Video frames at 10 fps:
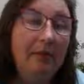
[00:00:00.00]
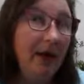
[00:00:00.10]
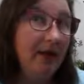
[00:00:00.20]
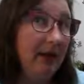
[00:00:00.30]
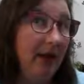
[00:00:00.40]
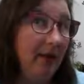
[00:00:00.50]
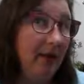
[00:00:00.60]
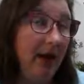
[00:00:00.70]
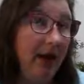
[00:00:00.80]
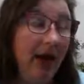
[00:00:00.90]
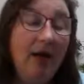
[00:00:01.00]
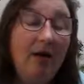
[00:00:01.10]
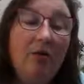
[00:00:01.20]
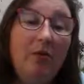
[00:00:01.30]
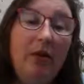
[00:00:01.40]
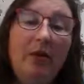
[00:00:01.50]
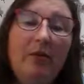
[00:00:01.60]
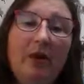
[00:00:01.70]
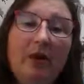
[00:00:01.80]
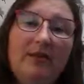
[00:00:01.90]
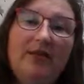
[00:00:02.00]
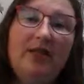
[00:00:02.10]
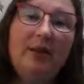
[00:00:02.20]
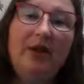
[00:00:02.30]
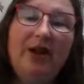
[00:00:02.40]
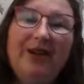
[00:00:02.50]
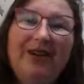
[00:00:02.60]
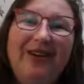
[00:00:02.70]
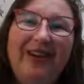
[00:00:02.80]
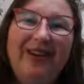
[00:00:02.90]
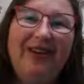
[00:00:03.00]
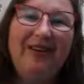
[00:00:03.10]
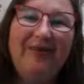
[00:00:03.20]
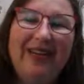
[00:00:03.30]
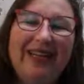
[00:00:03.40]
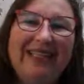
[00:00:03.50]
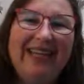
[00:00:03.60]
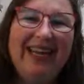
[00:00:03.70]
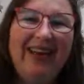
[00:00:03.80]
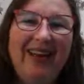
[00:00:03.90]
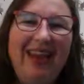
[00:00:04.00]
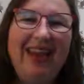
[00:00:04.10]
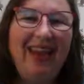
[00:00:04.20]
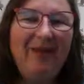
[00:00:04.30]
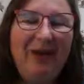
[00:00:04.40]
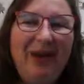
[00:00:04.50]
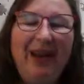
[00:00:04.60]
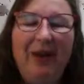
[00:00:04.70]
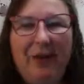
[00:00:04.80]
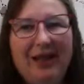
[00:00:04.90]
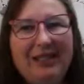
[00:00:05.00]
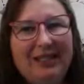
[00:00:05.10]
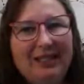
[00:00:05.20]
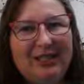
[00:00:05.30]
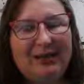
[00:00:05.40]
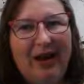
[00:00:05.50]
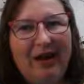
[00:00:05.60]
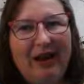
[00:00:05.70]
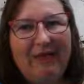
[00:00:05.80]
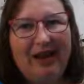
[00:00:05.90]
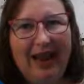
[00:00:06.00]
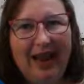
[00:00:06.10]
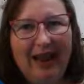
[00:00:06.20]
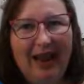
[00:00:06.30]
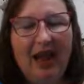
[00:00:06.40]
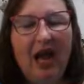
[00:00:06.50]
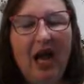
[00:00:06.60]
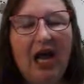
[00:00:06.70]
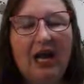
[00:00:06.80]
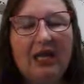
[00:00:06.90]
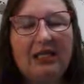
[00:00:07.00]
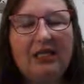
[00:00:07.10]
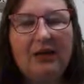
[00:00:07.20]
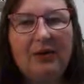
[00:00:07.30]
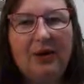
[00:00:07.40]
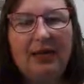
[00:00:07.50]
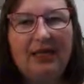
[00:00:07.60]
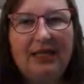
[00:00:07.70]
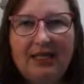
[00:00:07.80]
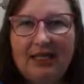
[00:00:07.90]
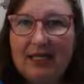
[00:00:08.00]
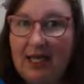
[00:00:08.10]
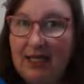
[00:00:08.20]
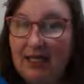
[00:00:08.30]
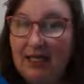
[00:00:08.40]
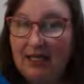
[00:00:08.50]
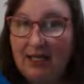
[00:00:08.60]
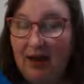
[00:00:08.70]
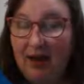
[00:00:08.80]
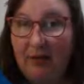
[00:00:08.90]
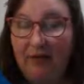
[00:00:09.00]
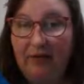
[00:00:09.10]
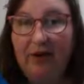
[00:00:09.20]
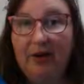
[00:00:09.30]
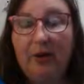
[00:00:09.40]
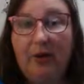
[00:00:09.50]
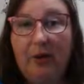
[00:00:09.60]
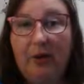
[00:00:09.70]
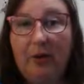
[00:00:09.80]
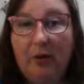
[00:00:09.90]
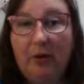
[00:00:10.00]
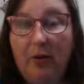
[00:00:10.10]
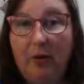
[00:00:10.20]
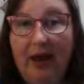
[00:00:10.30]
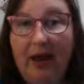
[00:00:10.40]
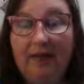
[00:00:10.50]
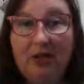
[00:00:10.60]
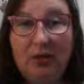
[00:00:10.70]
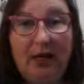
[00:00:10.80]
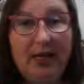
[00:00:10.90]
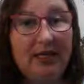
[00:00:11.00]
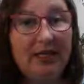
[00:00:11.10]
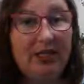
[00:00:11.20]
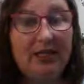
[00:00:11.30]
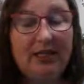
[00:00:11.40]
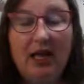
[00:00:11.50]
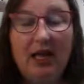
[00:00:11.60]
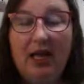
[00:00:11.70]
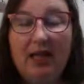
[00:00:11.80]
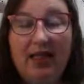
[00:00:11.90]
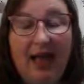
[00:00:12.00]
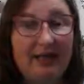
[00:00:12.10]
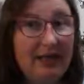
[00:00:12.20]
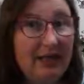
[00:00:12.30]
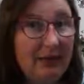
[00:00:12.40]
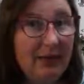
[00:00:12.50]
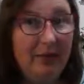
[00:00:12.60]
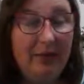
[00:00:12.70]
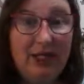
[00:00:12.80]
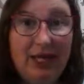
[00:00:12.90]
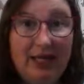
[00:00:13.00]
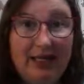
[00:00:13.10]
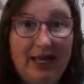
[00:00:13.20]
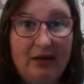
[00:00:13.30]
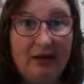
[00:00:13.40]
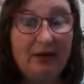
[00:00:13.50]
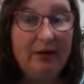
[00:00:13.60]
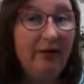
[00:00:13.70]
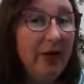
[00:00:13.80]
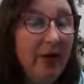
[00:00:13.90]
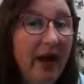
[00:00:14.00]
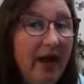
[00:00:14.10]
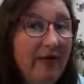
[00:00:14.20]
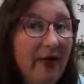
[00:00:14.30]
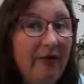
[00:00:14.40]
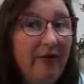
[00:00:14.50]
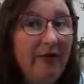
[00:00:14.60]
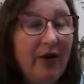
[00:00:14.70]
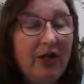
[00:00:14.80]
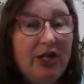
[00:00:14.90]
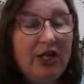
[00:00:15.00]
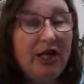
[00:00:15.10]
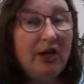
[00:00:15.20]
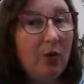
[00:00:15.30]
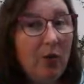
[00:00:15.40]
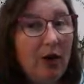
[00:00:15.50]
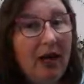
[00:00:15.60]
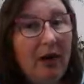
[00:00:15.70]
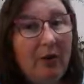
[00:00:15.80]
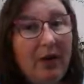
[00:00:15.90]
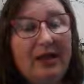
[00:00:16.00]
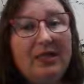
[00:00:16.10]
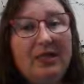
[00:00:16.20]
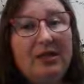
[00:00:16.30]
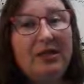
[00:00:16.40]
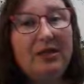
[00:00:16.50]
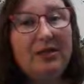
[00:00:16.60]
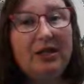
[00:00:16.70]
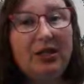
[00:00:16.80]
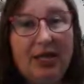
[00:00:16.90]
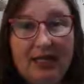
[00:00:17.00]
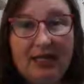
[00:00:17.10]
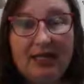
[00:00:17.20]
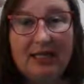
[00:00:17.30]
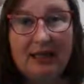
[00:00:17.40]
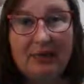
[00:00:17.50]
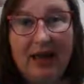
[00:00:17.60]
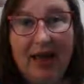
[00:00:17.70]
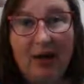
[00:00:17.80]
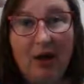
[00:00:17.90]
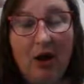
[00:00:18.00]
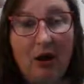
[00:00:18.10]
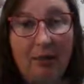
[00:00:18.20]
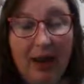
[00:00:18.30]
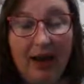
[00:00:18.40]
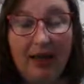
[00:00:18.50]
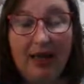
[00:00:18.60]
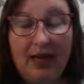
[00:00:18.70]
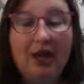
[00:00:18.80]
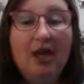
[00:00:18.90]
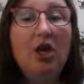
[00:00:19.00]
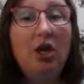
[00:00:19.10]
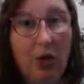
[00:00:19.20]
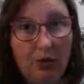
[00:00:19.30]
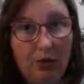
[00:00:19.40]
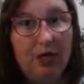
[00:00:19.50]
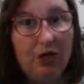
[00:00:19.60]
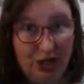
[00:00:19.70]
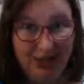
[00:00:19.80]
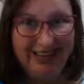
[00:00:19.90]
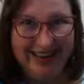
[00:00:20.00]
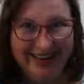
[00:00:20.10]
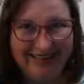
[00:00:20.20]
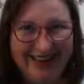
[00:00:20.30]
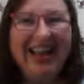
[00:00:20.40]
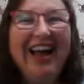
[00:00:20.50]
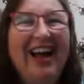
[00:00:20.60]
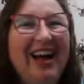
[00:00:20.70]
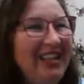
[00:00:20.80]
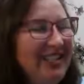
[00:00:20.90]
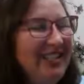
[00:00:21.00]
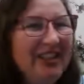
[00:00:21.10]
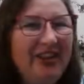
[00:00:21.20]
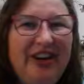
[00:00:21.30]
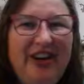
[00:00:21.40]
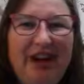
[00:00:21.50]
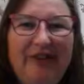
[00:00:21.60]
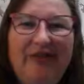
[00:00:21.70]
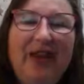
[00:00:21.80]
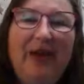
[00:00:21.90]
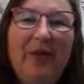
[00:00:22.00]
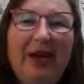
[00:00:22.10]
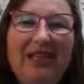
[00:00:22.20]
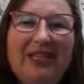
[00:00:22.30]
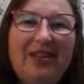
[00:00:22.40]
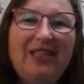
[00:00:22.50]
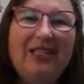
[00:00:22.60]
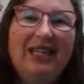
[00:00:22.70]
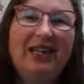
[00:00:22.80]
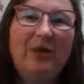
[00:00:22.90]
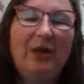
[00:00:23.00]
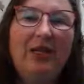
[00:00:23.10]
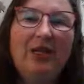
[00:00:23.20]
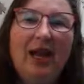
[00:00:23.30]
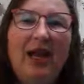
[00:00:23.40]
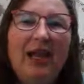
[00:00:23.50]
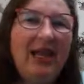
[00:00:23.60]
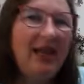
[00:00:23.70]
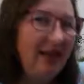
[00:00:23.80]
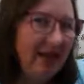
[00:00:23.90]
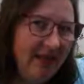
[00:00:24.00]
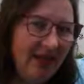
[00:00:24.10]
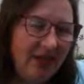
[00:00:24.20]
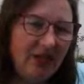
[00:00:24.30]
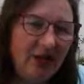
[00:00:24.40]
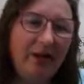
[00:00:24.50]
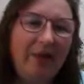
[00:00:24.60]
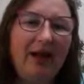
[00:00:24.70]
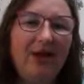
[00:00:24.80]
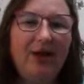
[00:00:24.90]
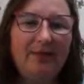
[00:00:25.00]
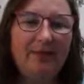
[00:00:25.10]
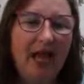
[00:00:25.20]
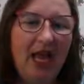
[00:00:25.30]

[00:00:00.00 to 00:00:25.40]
But like right now, we're in the middle of summer here in Manatee County, and we're getting rains just about every day. So in this time of year, when we have these rainy conditions, that system can be shut down. So if you don't have a functioning or working rain sensor to shut the system down automatically, you can shut it down. Just turn it off. When it starts to get really dry again, then turn it back on.